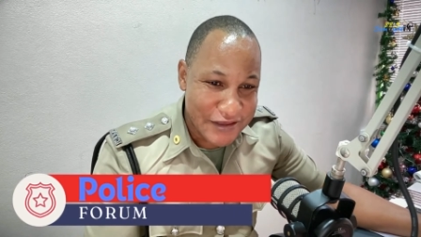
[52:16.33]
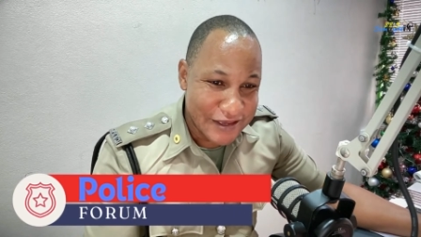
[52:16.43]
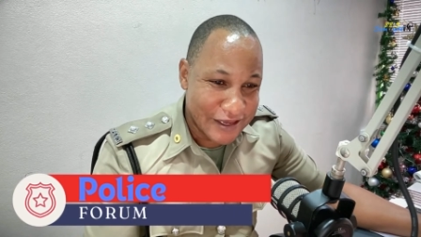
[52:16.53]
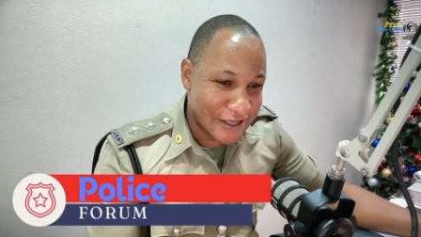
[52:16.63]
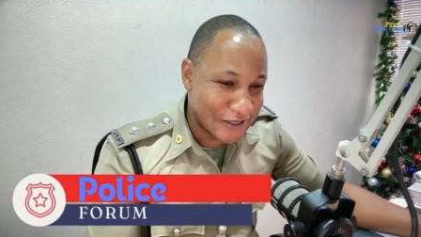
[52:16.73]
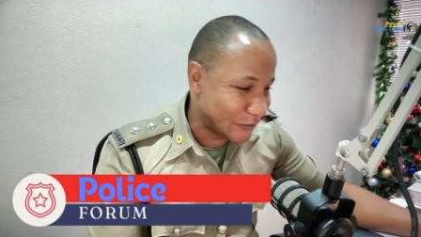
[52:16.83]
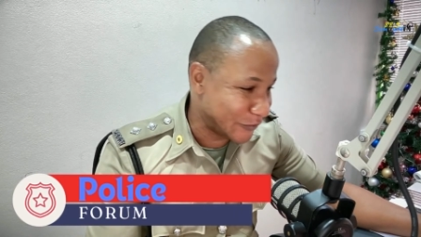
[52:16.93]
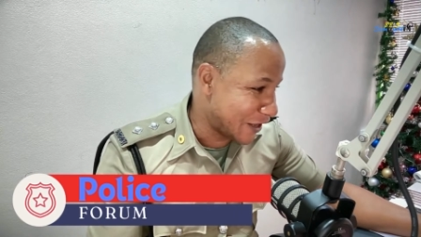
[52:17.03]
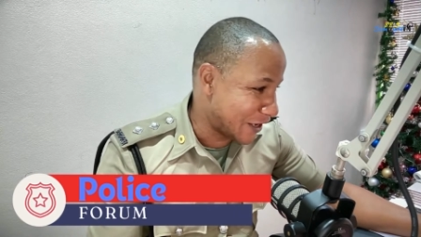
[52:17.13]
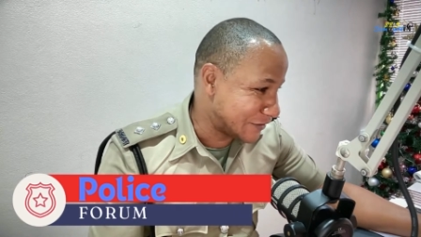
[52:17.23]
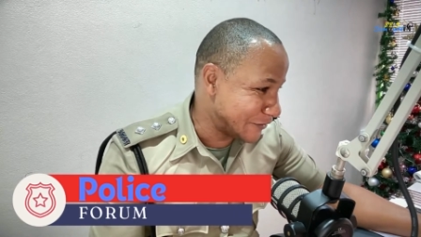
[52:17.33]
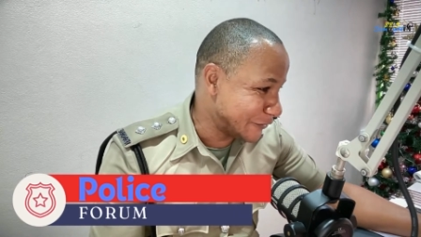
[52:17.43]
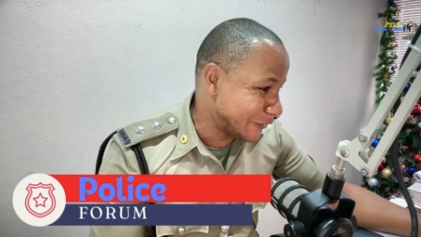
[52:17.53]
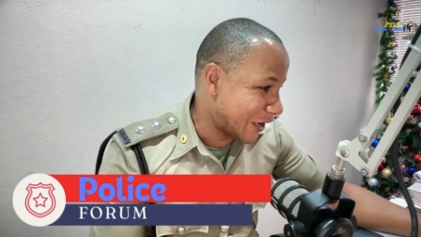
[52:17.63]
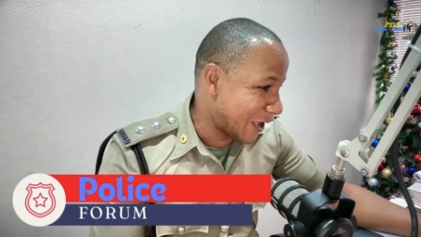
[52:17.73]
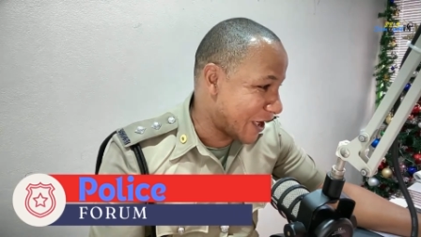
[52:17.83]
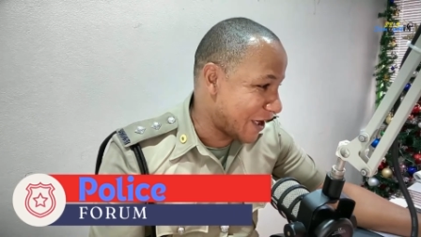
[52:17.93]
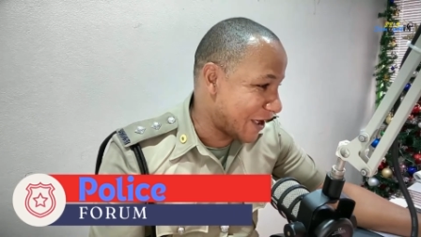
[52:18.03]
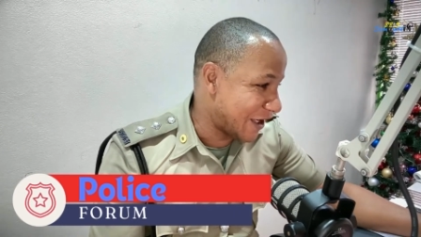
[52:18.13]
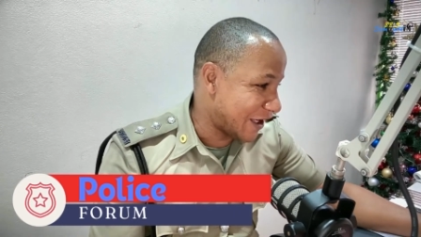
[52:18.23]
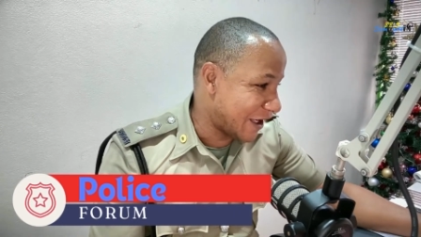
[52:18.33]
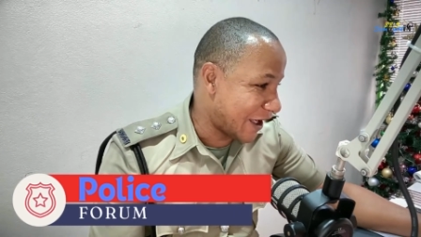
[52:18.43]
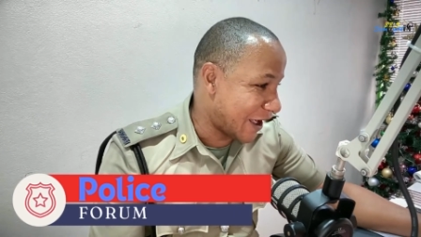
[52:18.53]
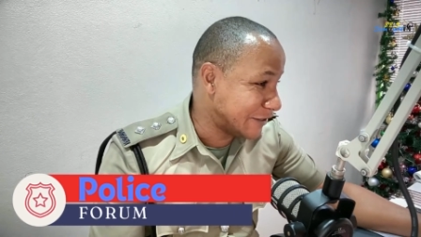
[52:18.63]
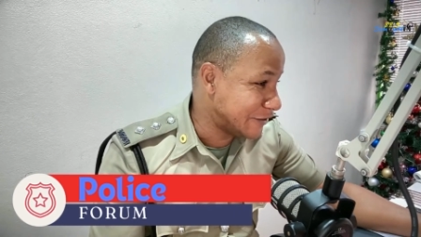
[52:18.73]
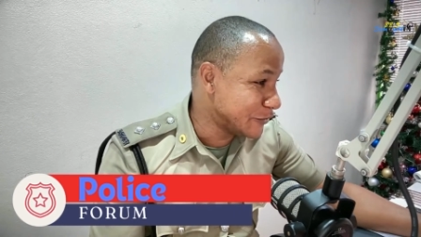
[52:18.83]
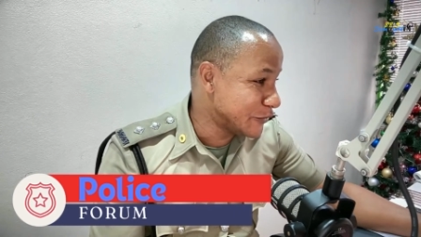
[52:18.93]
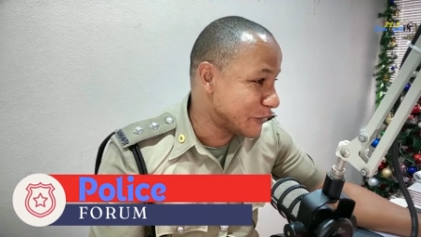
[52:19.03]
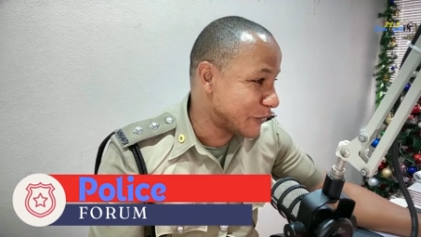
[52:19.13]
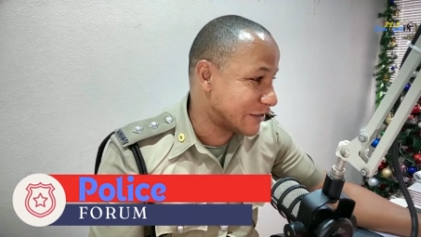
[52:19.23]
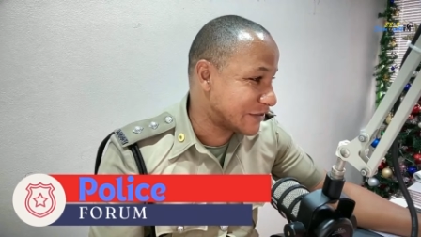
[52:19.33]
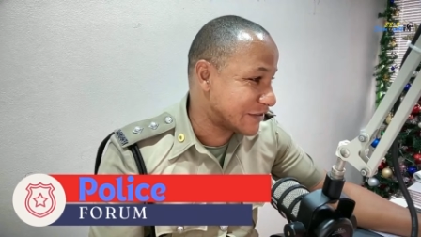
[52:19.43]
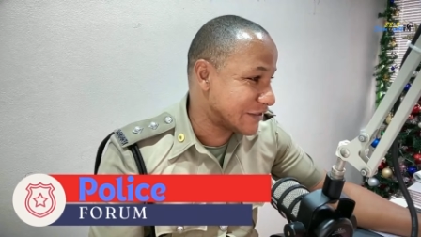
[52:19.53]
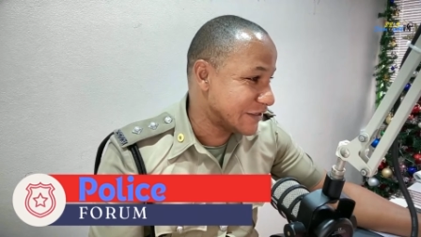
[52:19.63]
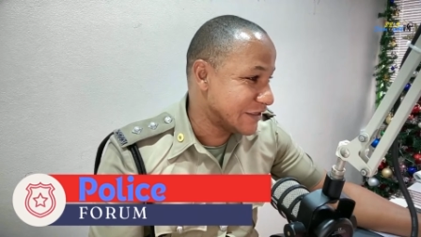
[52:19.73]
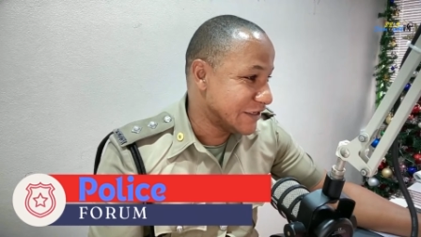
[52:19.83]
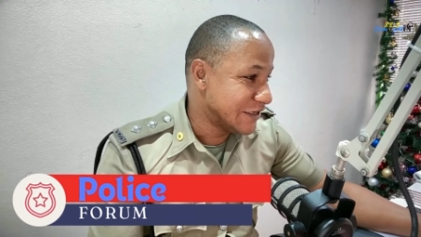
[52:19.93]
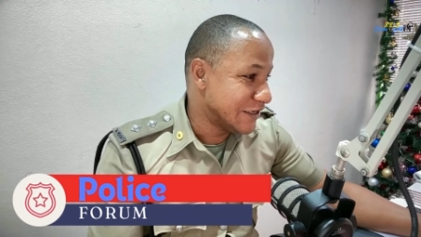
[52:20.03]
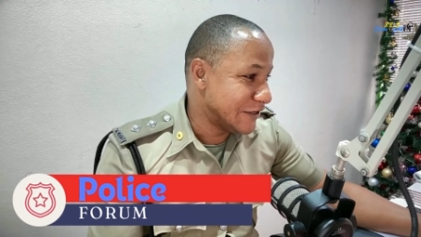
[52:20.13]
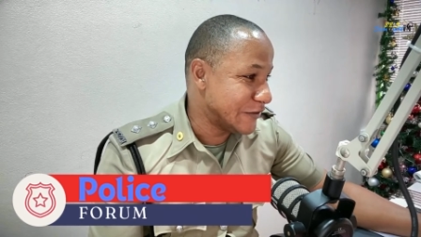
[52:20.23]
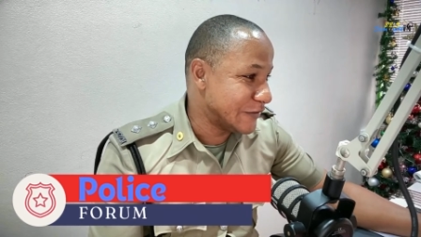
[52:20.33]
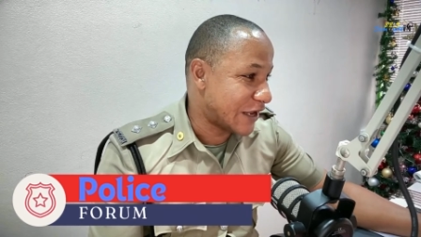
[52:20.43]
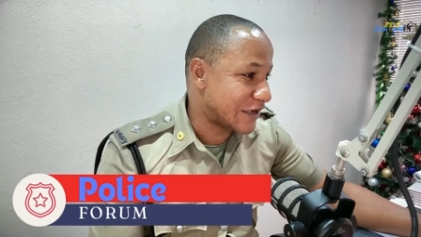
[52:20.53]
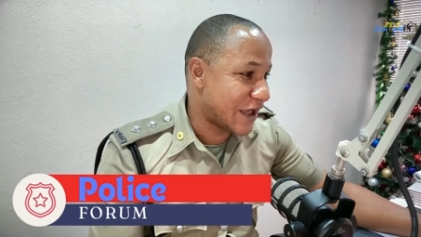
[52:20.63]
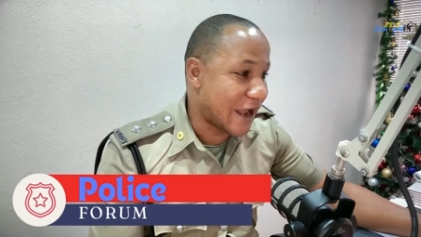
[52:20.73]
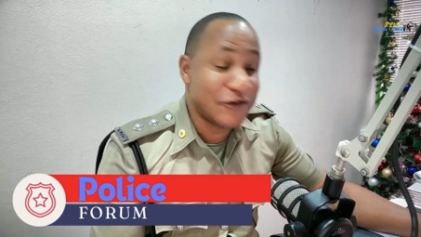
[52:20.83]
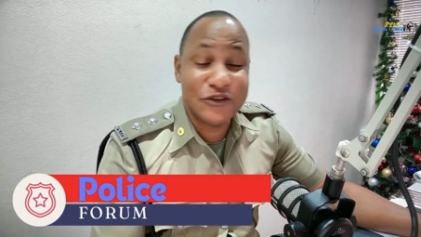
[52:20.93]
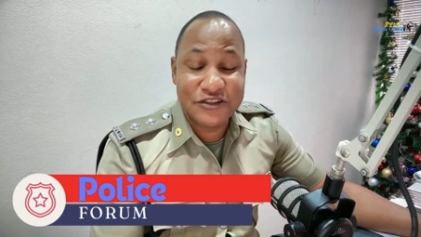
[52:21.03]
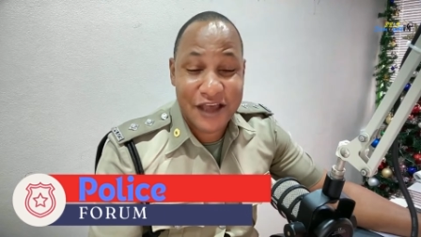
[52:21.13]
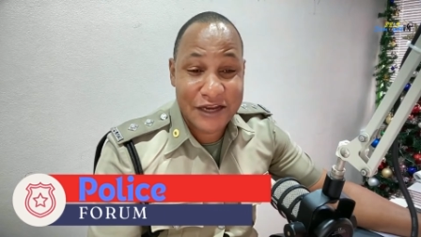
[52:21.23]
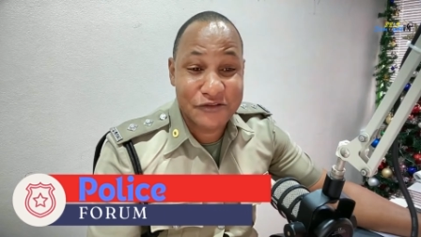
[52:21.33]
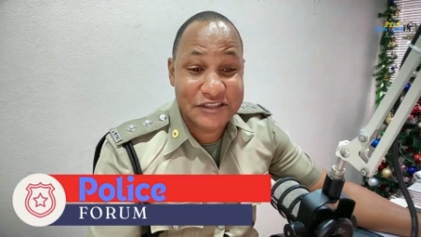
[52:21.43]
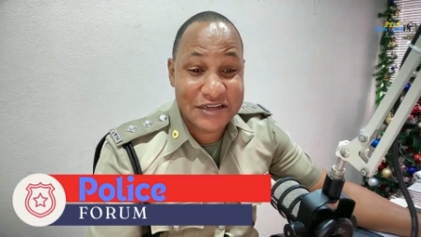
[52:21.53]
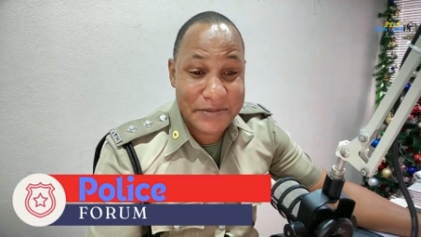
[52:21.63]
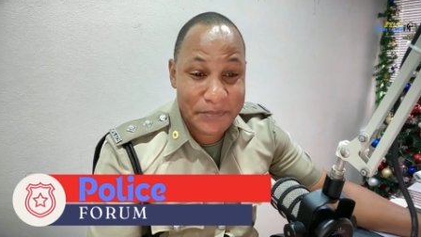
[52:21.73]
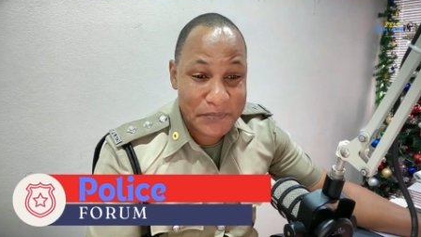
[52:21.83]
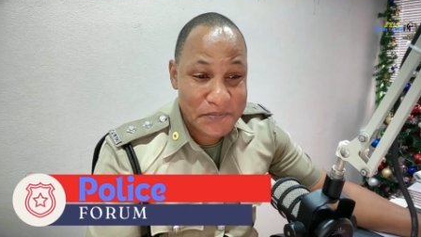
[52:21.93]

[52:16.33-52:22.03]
ensure that, I do what, that I don't sleep.